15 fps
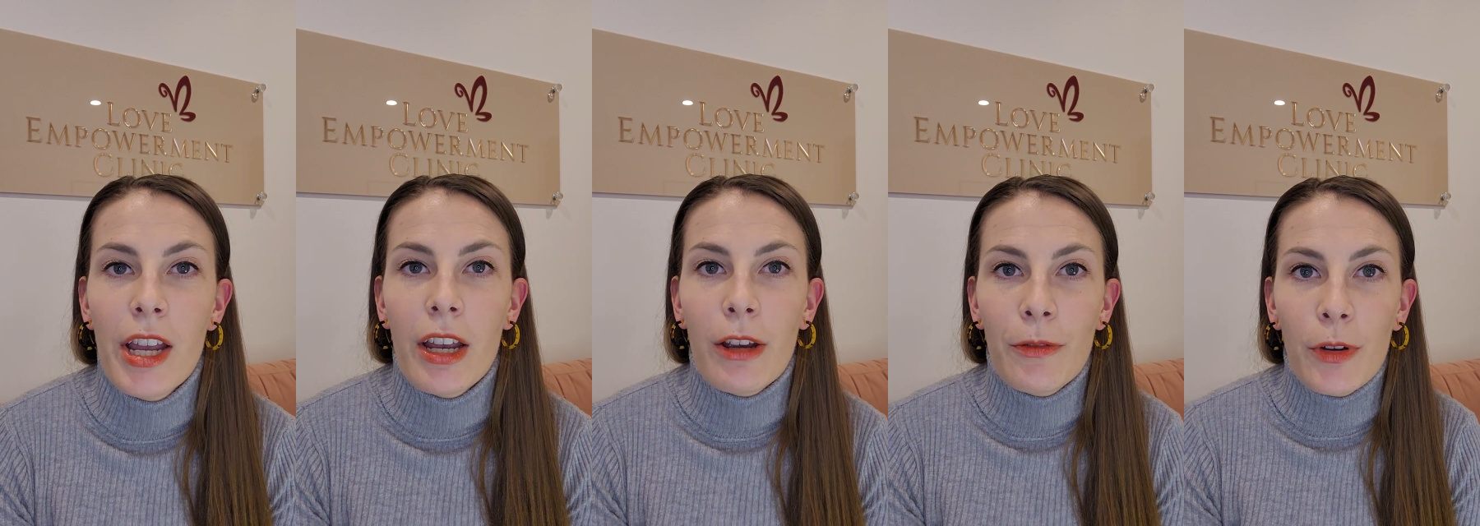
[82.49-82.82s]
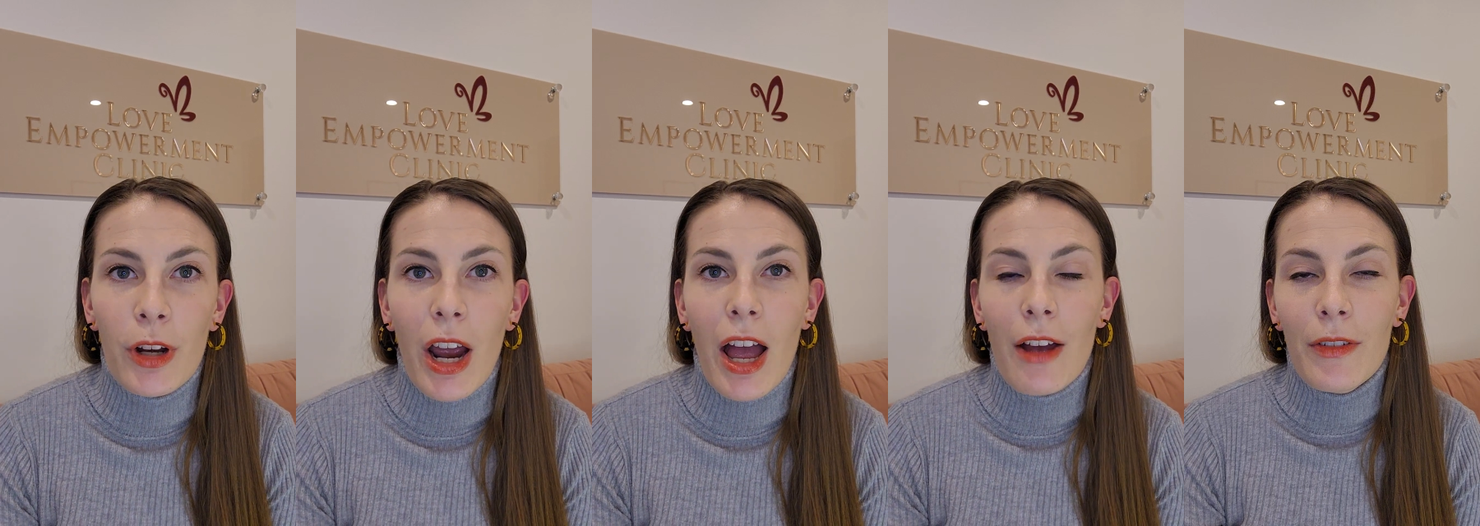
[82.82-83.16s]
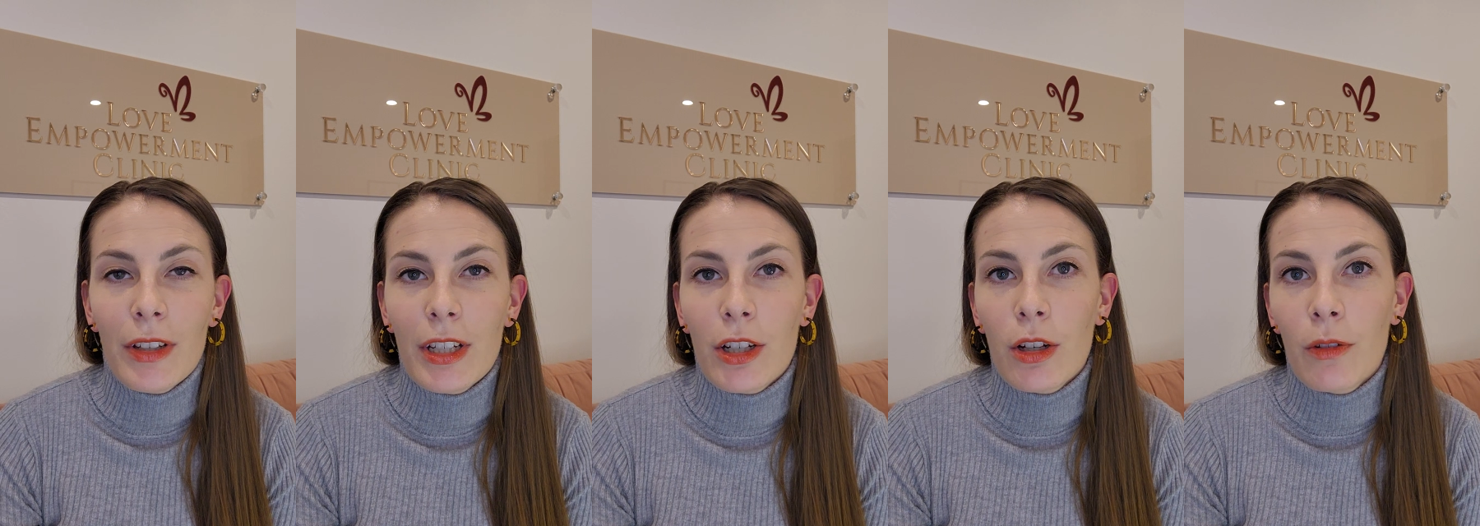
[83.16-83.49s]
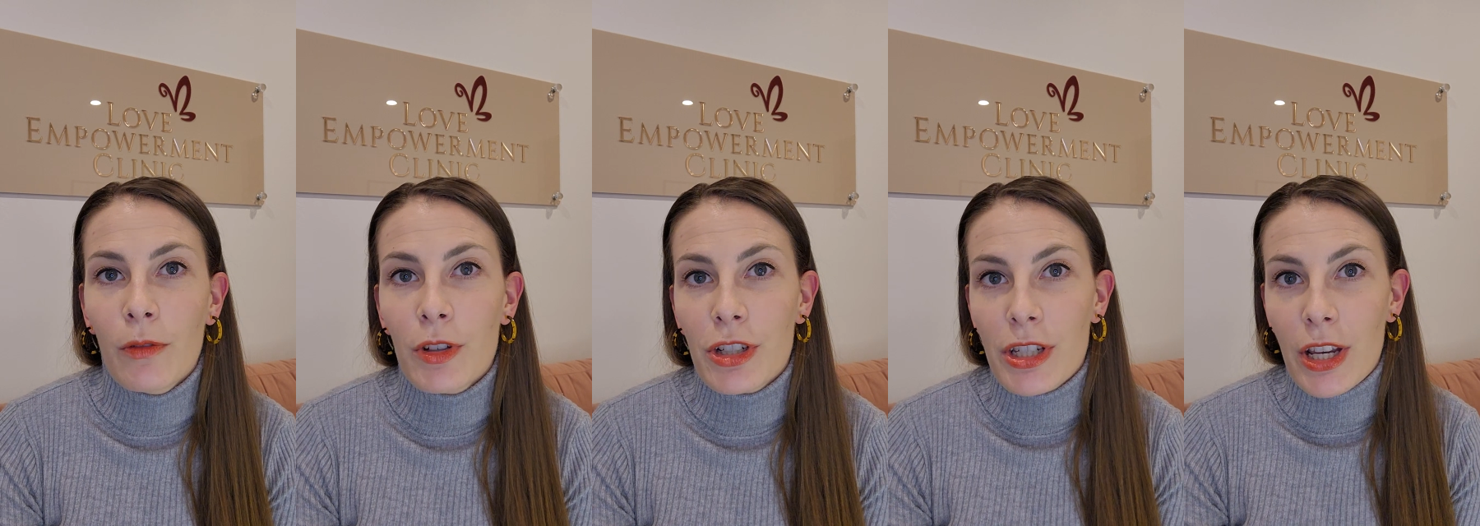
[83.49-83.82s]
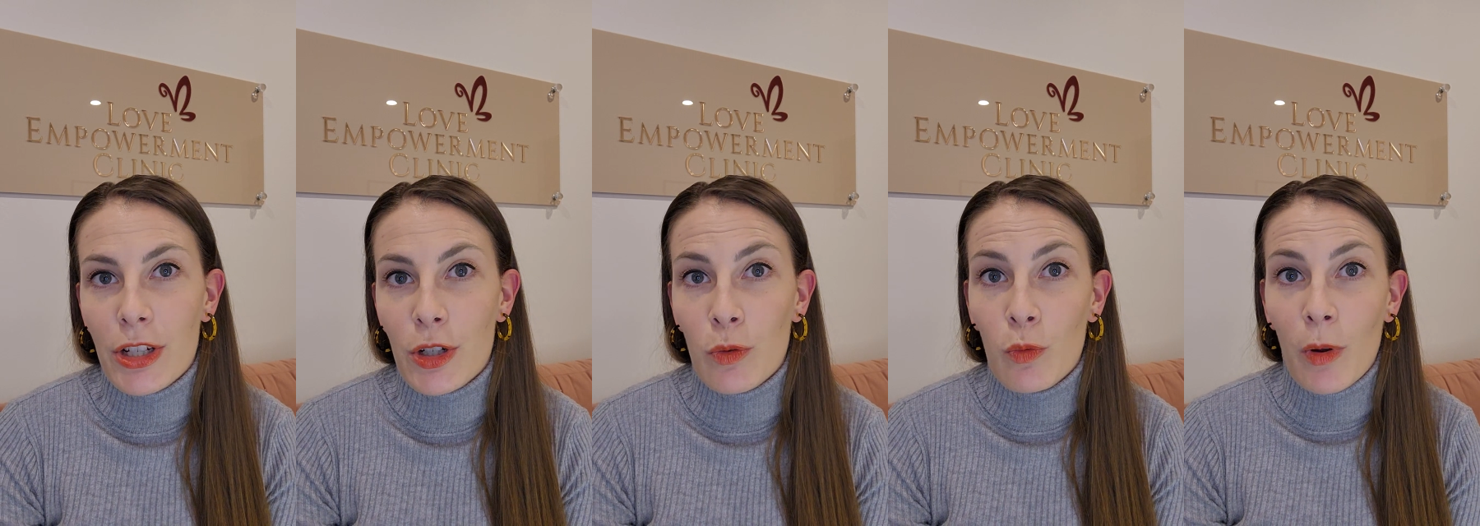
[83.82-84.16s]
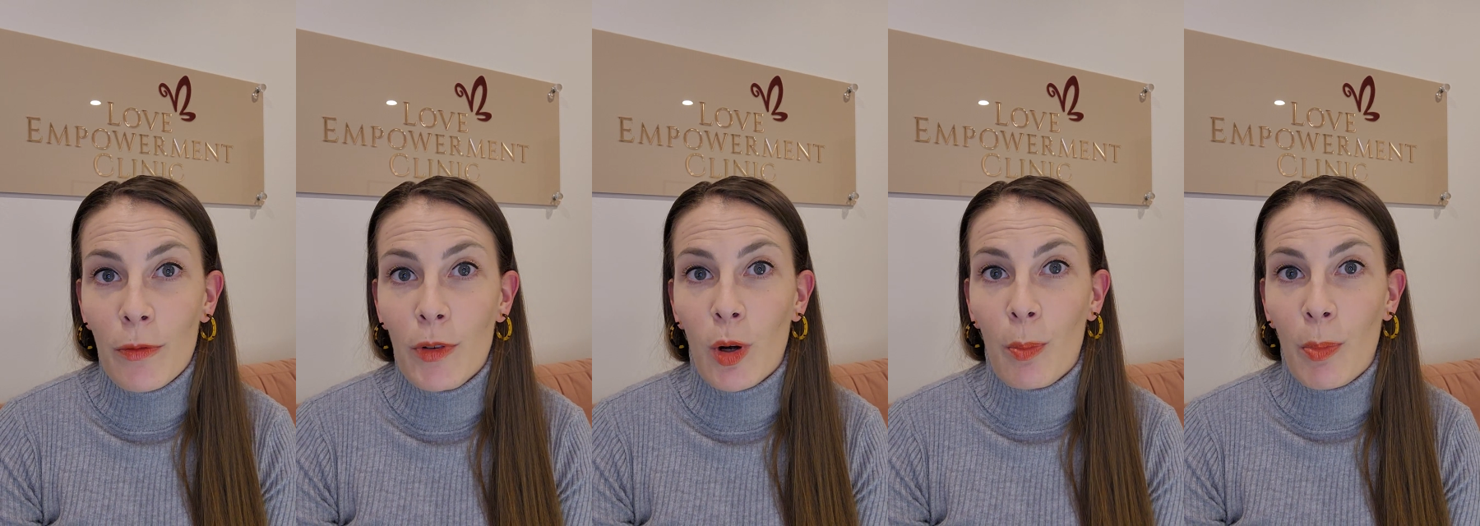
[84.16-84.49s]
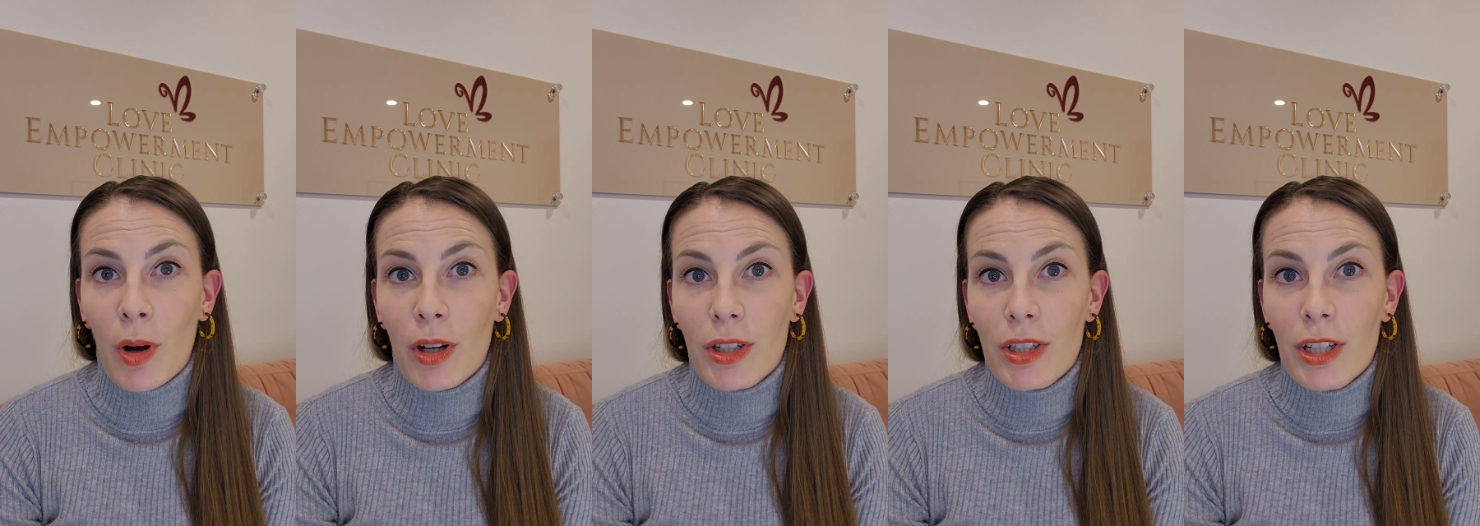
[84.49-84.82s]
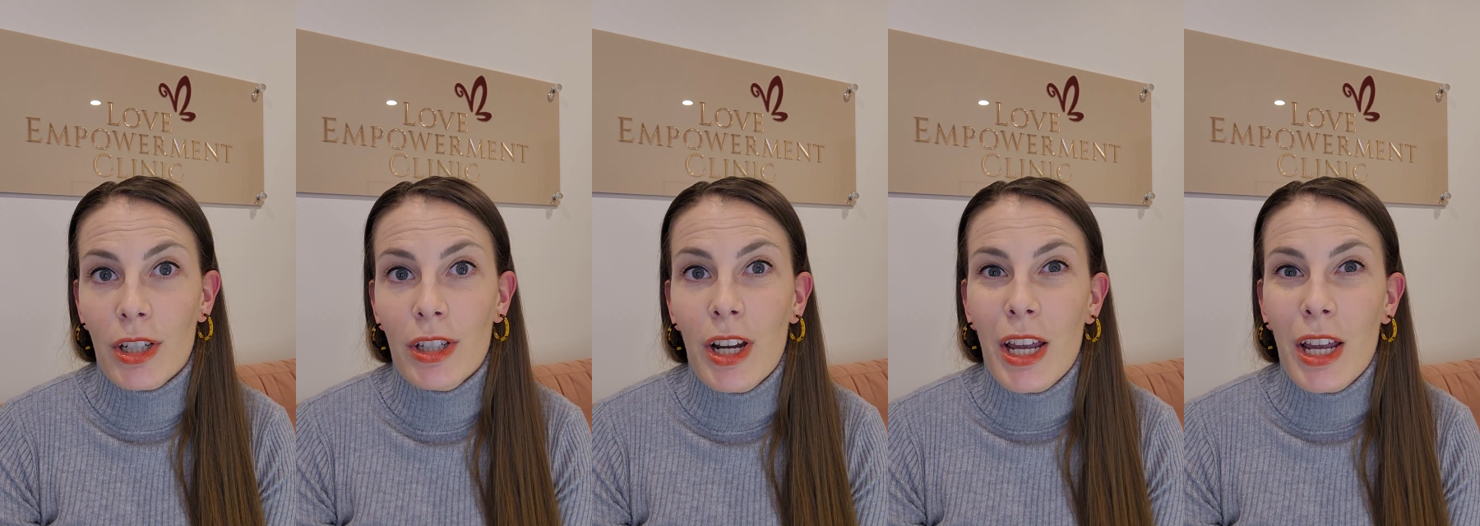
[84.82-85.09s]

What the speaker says: If you're having a conversation with your partner,